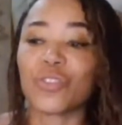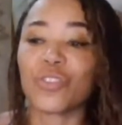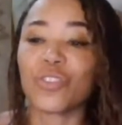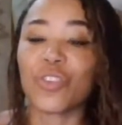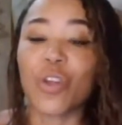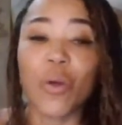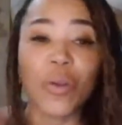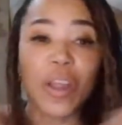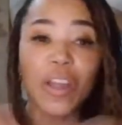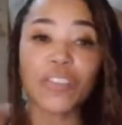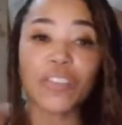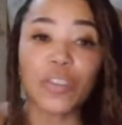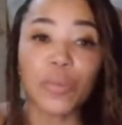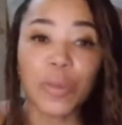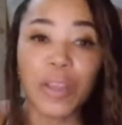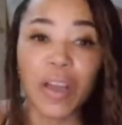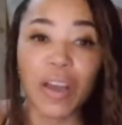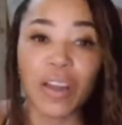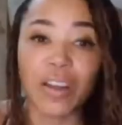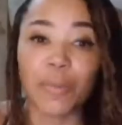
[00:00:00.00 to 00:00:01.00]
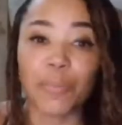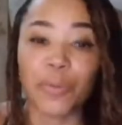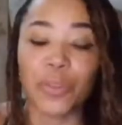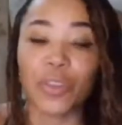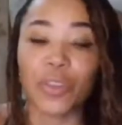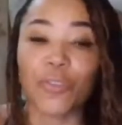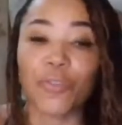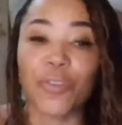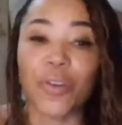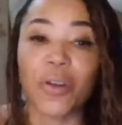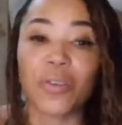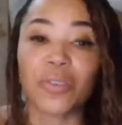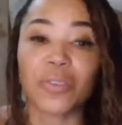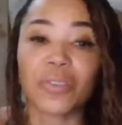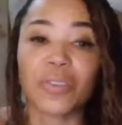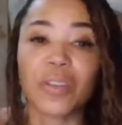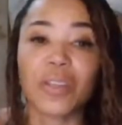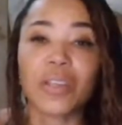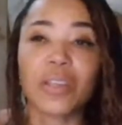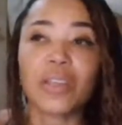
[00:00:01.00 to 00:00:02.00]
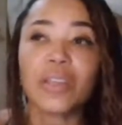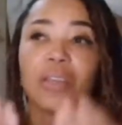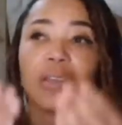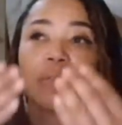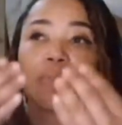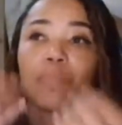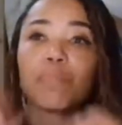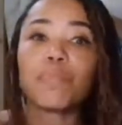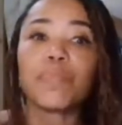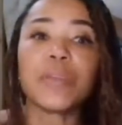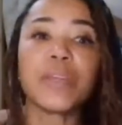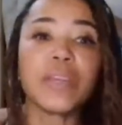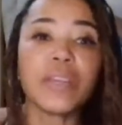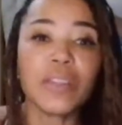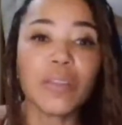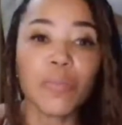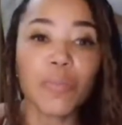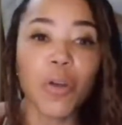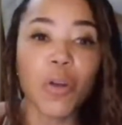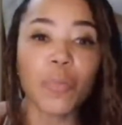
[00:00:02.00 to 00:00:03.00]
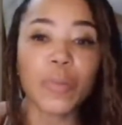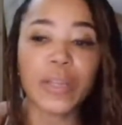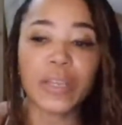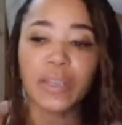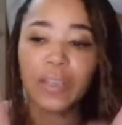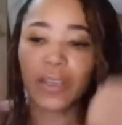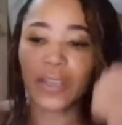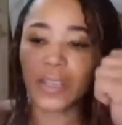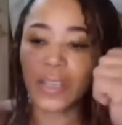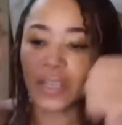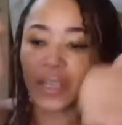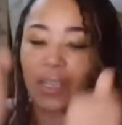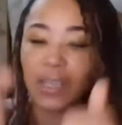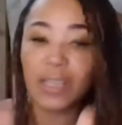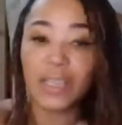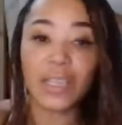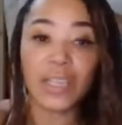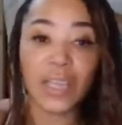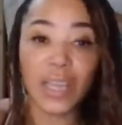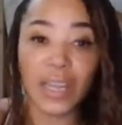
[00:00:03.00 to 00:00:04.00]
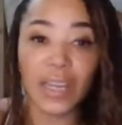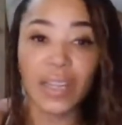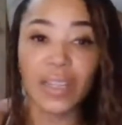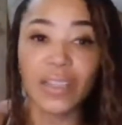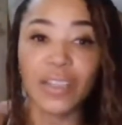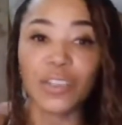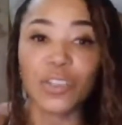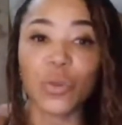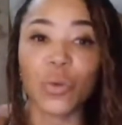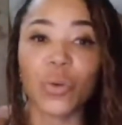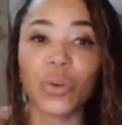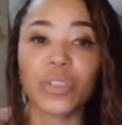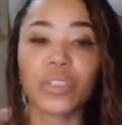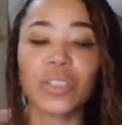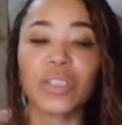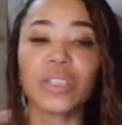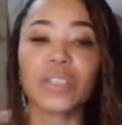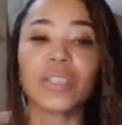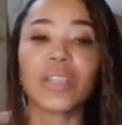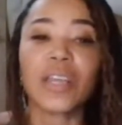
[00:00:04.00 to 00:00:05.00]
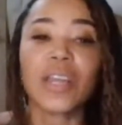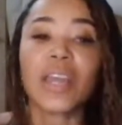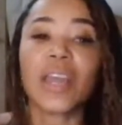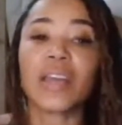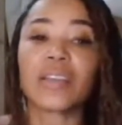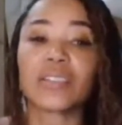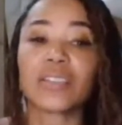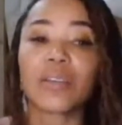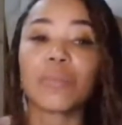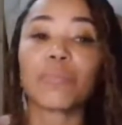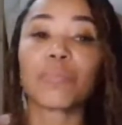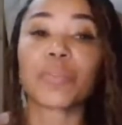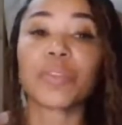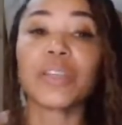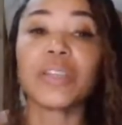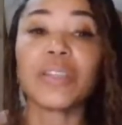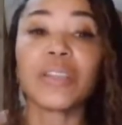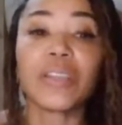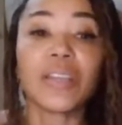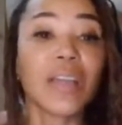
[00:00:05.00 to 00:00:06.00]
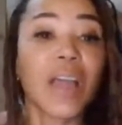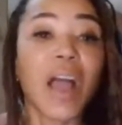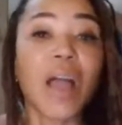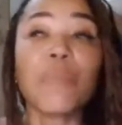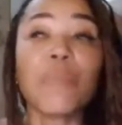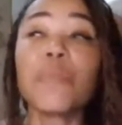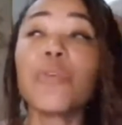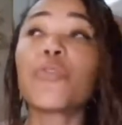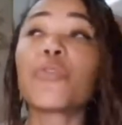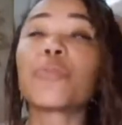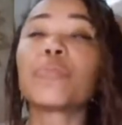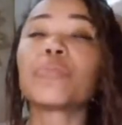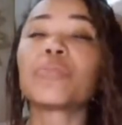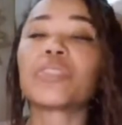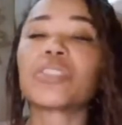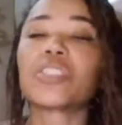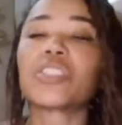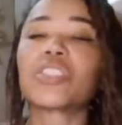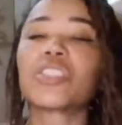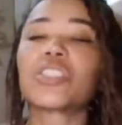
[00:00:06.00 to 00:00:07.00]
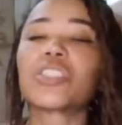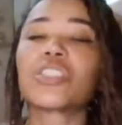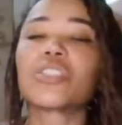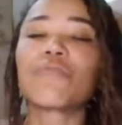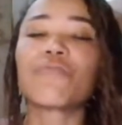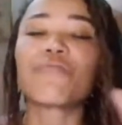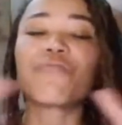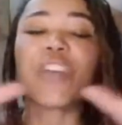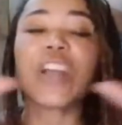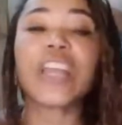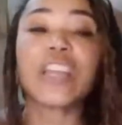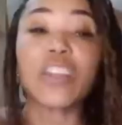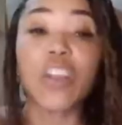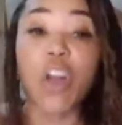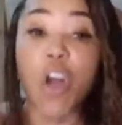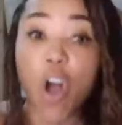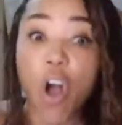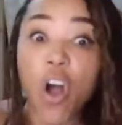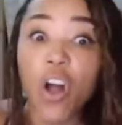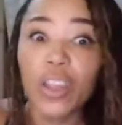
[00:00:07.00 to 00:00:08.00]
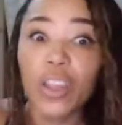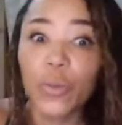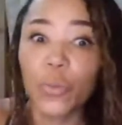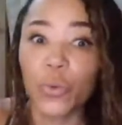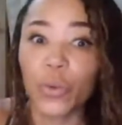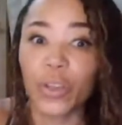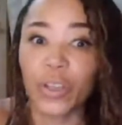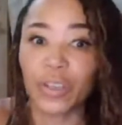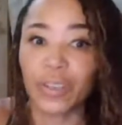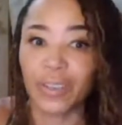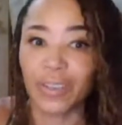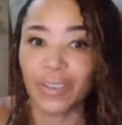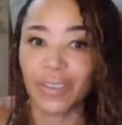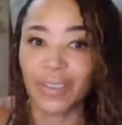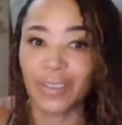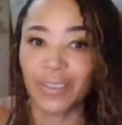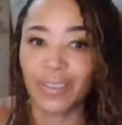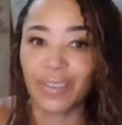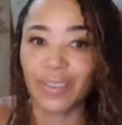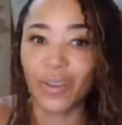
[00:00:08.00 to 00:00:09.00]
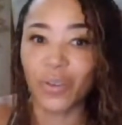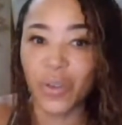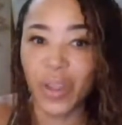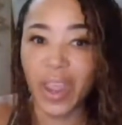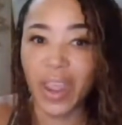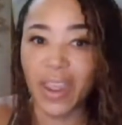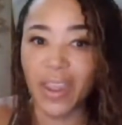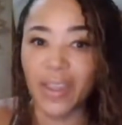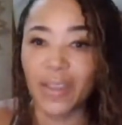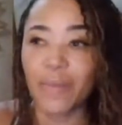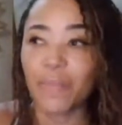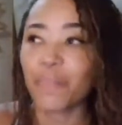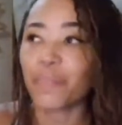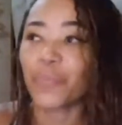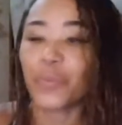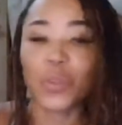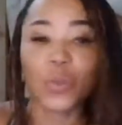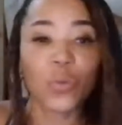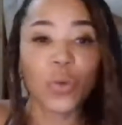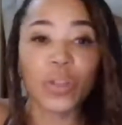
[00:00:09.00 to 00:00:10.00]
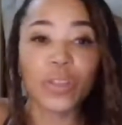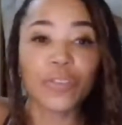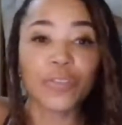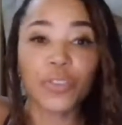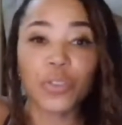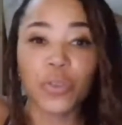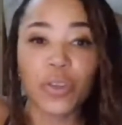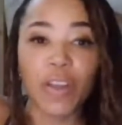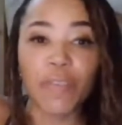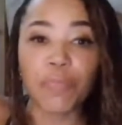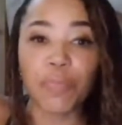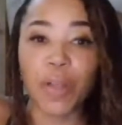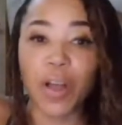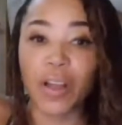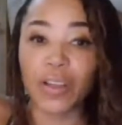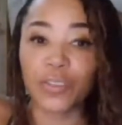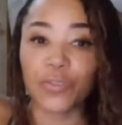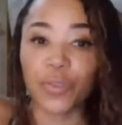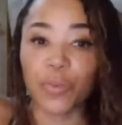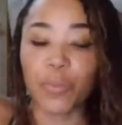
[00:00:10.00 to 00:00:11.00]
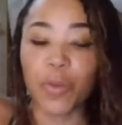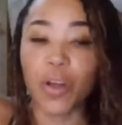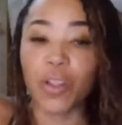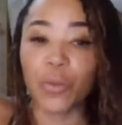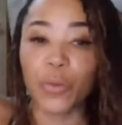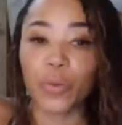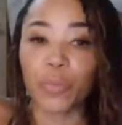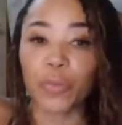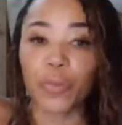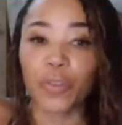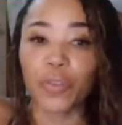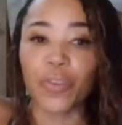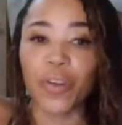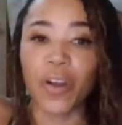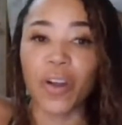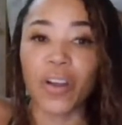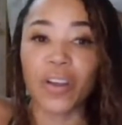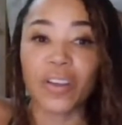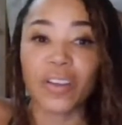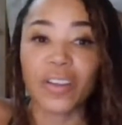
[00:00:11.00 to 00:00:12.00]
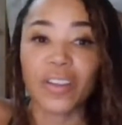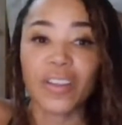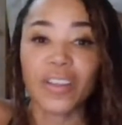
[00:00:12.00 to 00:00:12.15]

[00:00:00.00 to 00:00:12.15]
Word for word: Don't have to be caught up with the phone. Be in the moment. Getting these horses has completely... I moved from freaking Hollywood, okay, where I live 2.5 blocks from Hollywood Boulevard,